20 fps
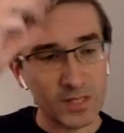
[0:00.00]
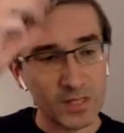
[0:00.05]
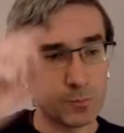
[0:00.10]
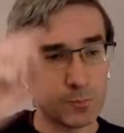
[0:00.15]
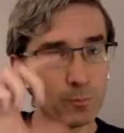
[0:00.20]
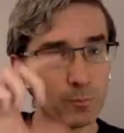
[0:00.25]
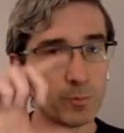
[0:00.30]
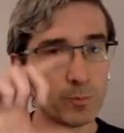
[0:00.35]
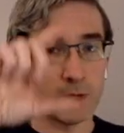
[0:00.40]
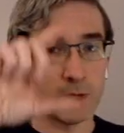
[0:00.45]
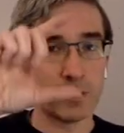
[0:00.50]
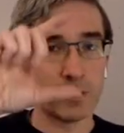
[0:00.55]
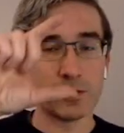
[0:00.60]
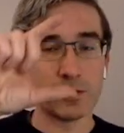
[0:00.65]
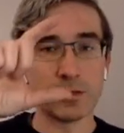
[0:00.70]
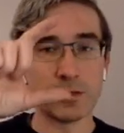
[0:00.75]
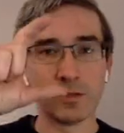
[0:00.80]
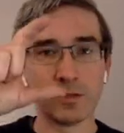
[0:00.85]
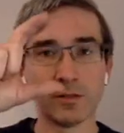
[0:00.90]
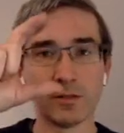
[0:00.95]
But
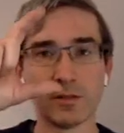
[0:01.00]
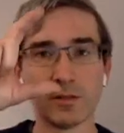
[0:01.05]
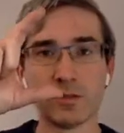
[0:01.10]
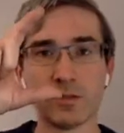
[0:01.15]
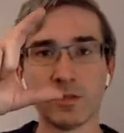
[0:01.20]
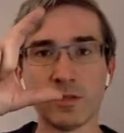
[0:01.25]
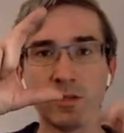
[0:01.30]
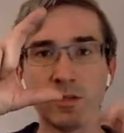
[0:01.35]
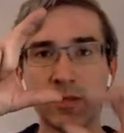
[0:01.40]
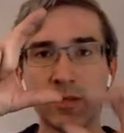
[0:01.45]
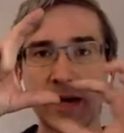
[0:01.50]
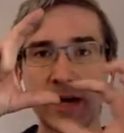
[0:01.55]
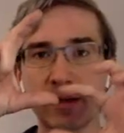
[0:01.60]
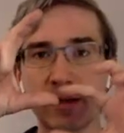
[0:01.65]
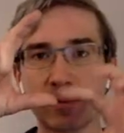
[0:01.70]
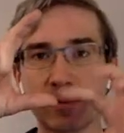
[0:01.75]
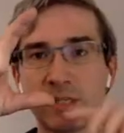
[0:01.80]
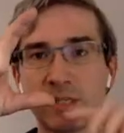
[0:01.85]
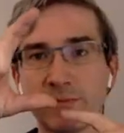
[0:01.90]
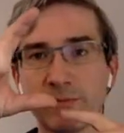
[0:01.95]

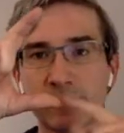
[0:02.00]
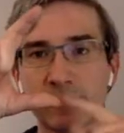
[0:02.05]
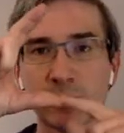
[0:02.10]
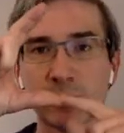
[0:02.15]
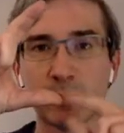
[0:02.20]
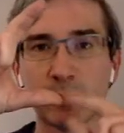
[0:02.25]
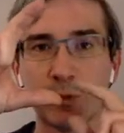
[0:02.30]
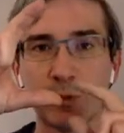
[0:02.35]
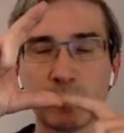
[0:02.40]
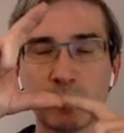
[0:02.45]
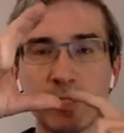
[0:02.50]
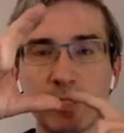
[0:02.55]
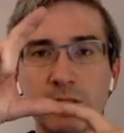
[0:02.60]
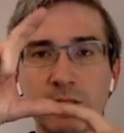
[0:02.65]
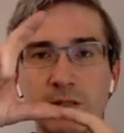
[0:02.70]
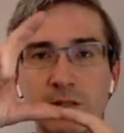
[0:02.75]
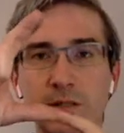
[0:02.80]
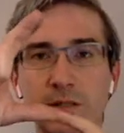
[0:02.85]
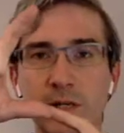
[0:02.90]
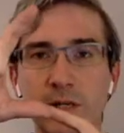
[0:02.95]
that difference
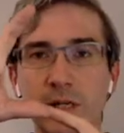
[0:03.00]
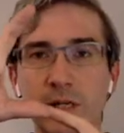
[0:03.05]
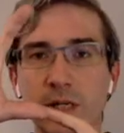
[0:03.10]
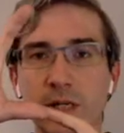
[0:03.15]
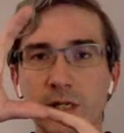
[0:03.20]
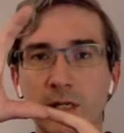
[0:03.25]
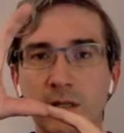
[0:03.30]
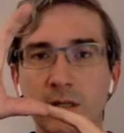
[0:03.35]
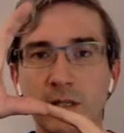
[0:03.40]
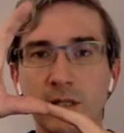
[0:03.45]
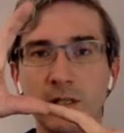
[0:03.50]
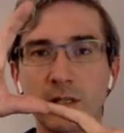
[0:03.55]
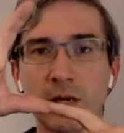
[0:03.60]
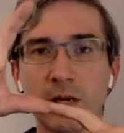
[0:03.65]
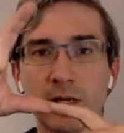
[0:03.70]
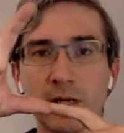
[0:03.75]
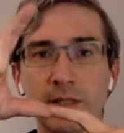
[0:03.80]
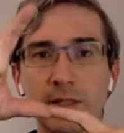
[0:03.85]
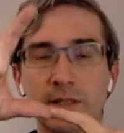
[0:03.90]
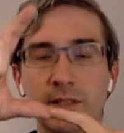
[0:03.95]
between the
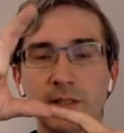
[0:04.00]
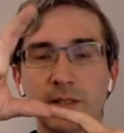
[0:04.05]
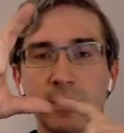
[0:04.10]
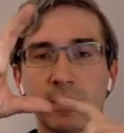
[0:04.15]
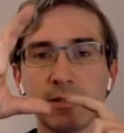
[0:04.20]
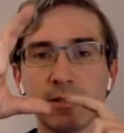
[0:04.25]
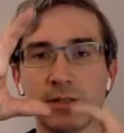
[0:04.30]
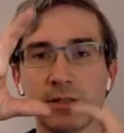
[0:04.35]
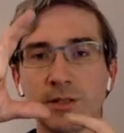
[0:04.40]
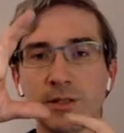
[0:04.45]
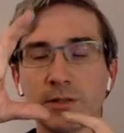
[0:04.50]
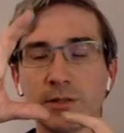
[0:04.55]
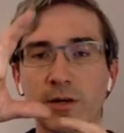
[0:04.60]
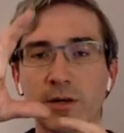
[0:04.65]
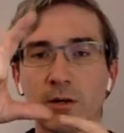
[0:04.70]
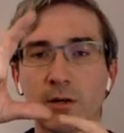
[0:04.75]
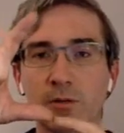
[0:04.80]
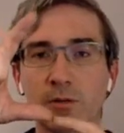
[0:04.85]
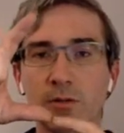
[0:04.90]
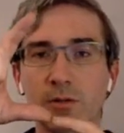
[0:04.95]
night and
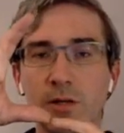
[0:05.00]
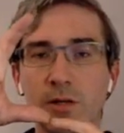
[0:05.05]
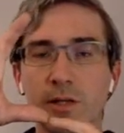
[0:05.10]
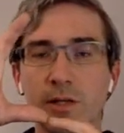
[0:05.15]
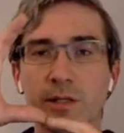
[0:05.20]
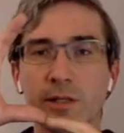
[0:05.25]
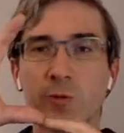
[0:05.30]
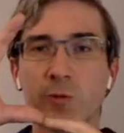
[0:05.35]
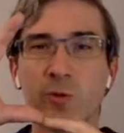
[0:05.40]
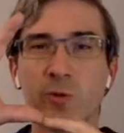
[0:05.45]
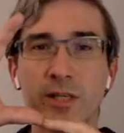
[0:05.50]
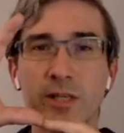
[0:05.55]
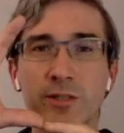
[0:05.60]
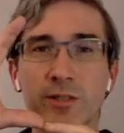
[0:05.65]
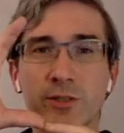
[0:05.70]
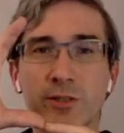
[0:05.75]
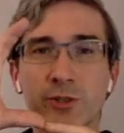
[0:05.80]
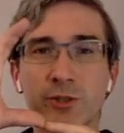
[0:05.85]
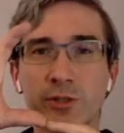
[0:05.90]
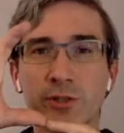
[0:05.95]
zero, like we
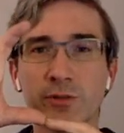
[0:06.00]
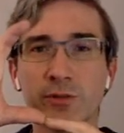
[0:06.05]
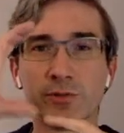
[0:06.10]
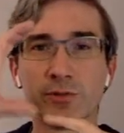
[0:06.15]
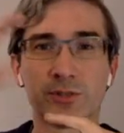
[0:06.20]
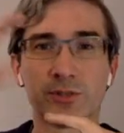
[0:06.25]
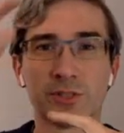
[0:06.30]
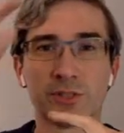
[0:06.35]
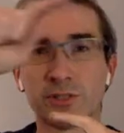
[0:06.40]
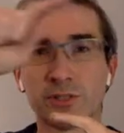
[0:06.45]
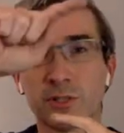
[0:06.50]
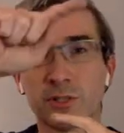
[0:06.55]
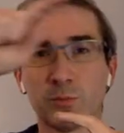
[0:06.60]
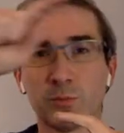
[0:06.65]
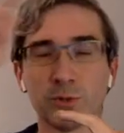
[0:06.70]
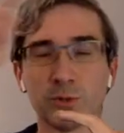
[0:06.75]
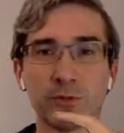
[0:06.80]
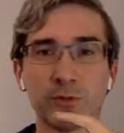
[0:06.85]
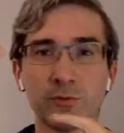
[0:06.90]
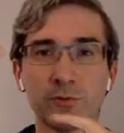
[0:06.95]
had to choose, since our
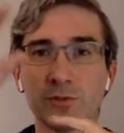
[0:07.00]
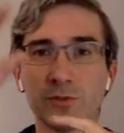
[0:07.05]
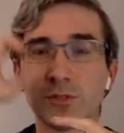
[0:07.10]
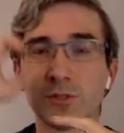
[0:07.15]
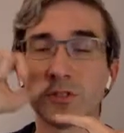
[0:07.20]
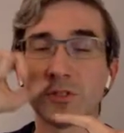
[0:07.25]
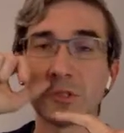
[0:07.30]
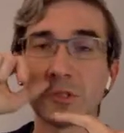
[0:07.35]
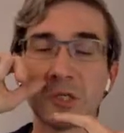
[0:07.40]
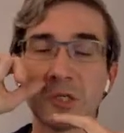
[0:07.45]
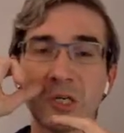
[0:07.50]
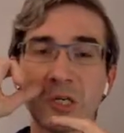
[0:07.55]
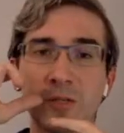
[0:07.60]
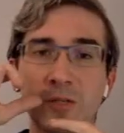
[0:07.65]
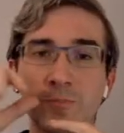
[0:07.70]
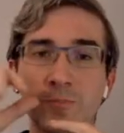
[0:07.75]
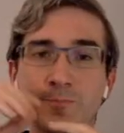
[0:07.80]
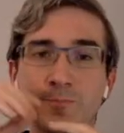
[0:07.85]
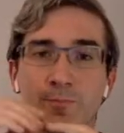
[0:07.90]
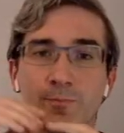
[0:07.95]
balloons,
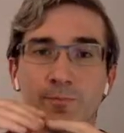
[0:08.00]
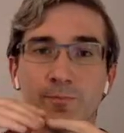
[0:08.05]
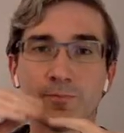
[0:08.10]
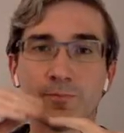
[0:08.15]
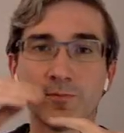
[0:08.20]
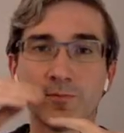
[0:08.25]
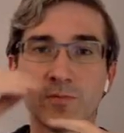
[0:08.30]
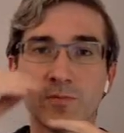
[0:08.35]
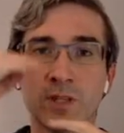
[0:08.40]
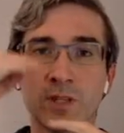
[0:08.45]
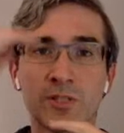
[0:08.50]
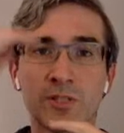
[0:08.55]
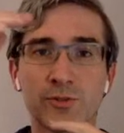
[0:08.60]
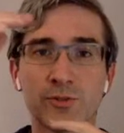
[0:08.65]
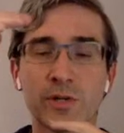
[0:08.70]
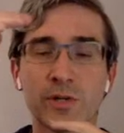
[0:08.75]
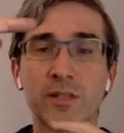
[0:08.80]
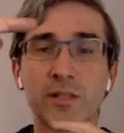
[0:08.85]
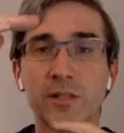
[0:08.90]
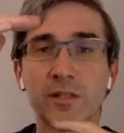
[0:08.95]
the
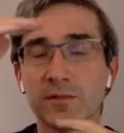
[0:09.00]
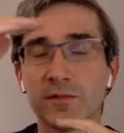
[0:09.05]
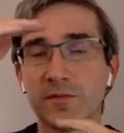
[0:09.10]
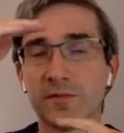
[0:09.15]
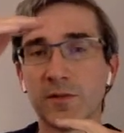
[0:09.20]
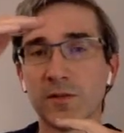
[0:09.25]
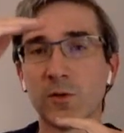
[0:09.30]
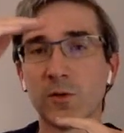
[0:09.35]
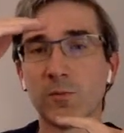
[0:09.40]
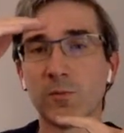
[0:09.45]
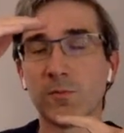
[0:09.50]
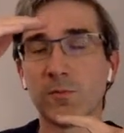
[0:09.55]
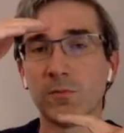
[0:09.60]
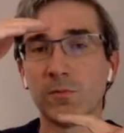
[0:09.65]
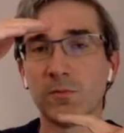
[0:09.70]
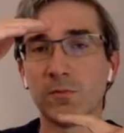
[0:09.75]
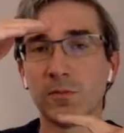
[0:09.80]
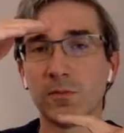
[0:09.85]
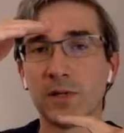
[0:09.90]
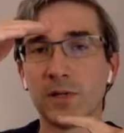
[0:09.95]
strength of the film
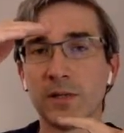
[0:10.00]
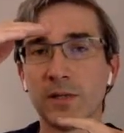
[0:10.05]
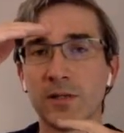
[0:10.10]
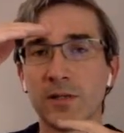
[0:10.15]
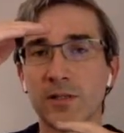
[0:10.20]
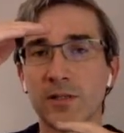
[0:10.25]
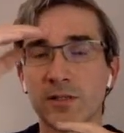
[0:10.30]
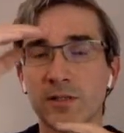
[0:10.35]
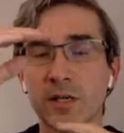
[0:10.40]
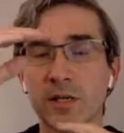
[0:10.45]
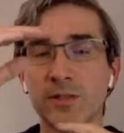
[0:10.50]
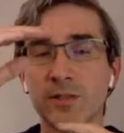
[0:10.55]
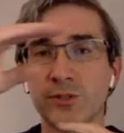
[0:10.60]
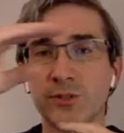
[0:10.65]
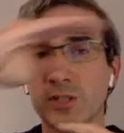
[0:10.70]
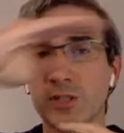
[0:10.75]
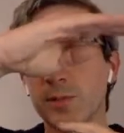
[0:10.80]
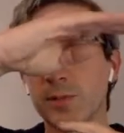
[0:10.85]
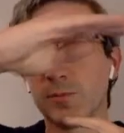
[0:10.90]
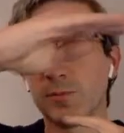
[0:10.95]
and the design
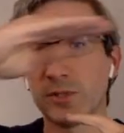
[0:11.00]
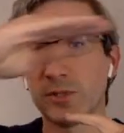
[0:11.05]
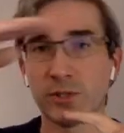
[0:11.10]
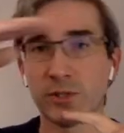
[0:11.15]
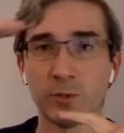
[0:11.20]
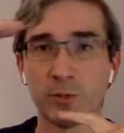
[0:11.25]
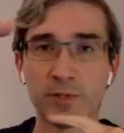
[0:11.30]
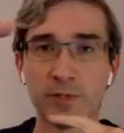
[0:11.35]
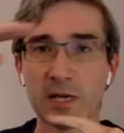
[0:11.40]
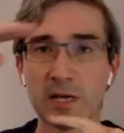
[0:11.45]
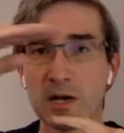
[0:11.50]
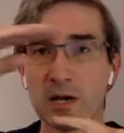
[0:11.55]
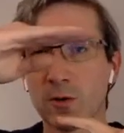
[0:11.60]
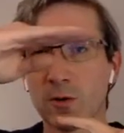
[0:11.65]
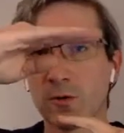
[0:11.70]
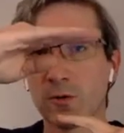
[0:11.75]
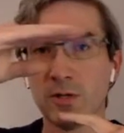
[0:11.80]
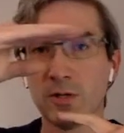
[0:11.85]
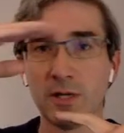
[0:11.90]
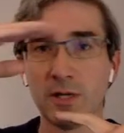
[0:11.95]
shape determined how